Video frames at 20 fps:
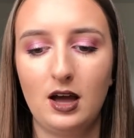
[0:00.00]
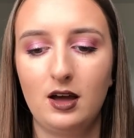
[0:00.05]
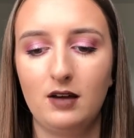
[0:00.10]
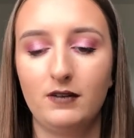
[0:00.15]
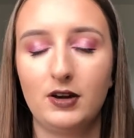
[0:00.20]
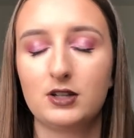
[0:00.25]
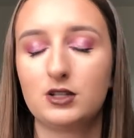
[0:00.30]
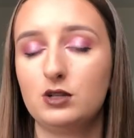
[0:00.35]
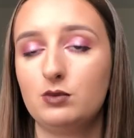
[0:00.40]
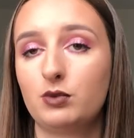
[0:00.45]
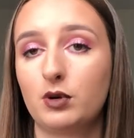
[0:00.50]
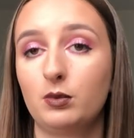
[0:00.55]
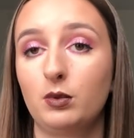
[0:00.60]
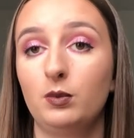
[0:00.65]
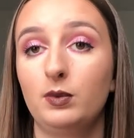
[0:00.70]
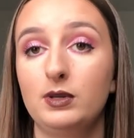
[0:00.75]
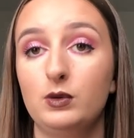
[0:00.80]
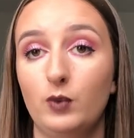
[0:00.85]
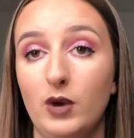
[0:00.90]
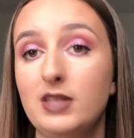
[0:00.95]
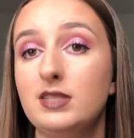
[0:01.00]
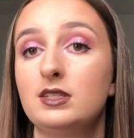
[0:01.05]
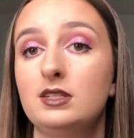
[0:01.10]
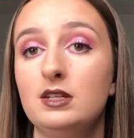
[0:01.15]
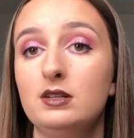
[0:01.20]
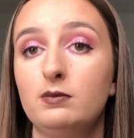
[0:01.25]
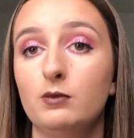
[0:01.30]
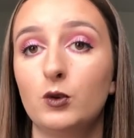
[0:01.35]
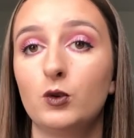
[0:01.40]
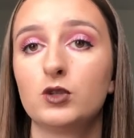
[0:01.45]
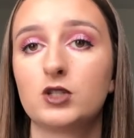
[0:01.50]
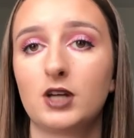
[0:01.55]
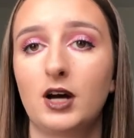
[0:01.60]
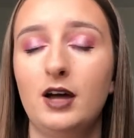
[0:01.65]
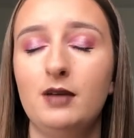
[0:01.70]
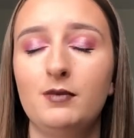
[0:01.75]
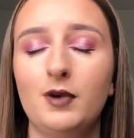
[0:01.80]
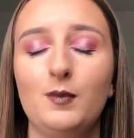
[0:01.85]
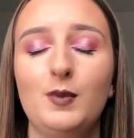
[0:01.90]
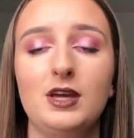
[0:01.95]
I've actually probably wasted more
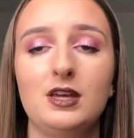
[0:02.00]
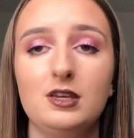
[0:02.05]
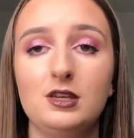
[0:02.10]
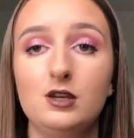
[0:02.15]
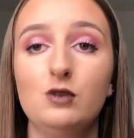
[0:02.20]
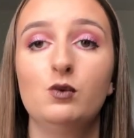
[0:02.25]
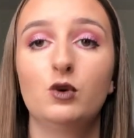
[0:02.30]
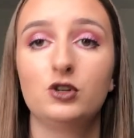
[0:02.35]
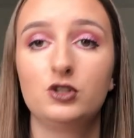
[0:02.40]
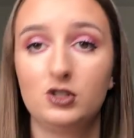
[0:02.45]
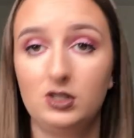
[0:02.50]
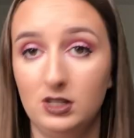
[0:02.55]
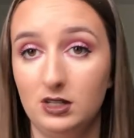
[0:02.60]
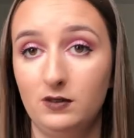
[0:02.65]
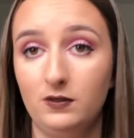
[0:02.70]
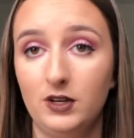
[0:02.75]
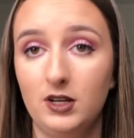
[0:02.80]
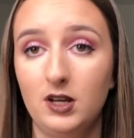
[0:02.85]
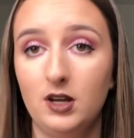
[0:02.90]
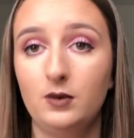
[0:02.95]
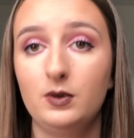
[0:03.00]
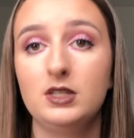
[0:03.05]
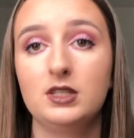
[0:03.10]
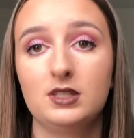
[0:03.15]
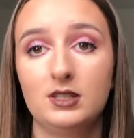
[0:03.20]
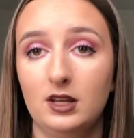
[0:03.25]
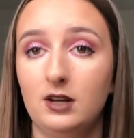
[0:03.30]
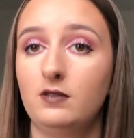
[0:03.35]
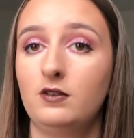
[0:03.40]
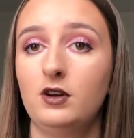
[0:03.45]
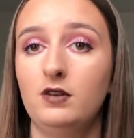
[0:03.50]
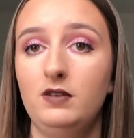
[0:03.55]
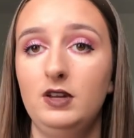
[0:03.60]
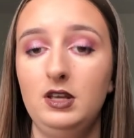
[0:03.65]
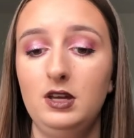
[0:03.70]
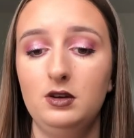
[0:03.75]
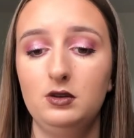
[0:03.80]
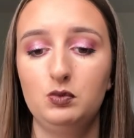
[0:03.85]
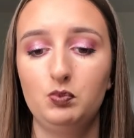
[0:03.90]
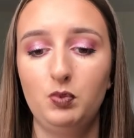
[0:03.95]
time by making you watch this video instead of her
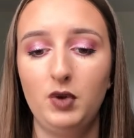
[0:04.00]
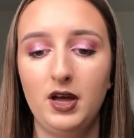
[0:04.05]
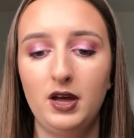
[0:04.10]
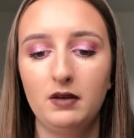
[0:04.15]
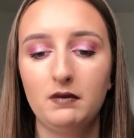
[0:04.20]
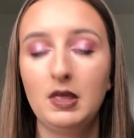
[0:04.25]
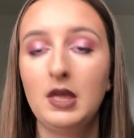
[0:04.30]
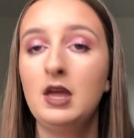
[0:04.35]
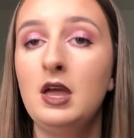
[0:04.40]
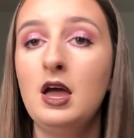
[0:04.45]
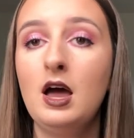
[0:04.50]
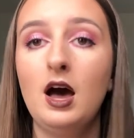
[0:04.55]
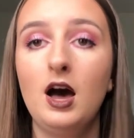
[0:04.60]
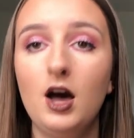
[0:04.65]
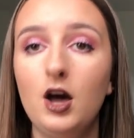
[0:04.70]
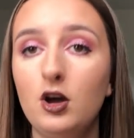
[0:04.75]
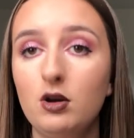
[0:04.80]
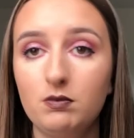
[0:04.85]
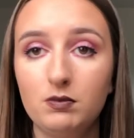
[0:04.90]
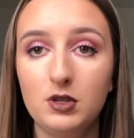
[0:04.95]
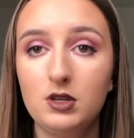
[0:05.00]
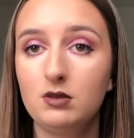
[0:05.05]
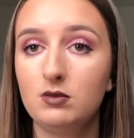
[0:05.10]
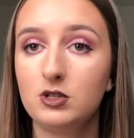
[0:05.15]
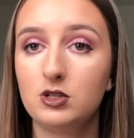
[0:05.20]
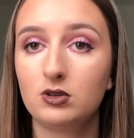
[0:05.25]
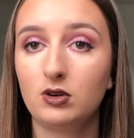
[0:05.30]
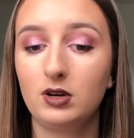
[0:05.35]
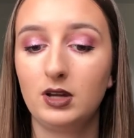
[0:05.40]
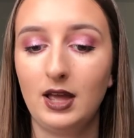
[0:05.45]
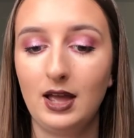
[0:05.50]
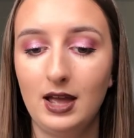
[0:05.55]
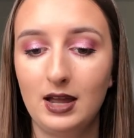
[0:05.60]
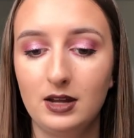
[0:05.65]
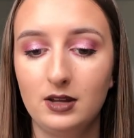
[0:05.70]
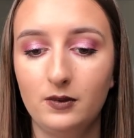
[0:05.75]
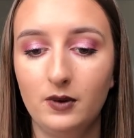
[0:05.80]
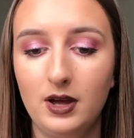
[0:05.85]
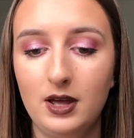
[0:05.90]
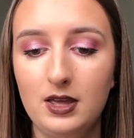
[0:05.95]
videos, but I hope that you enjoyed it
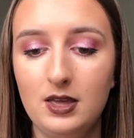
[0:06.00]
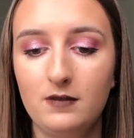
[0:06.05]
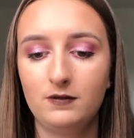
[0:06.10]
anyway.